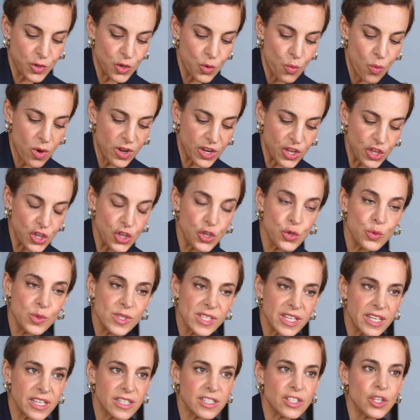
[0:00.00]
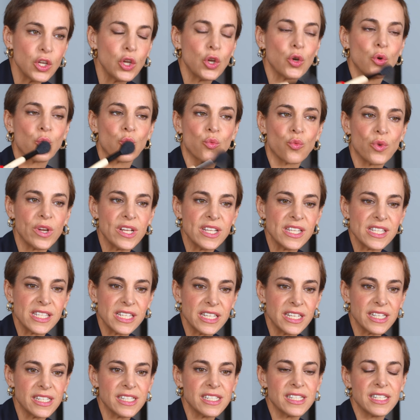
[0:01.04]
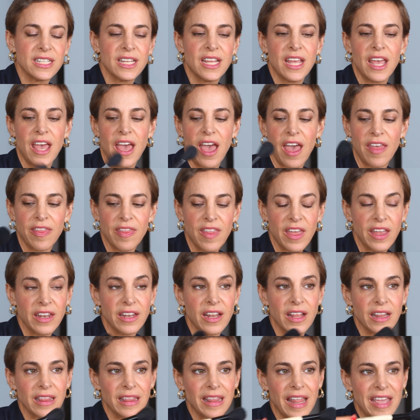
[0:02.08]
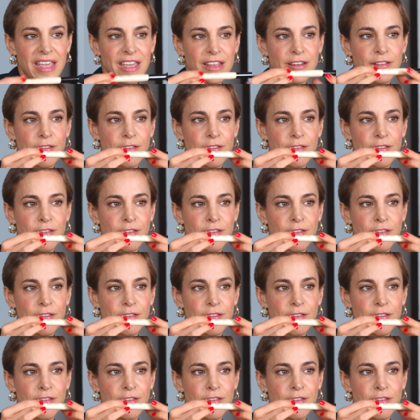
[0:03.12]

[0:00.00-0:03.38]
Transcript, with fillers: You want to use it, rinse it, and then lay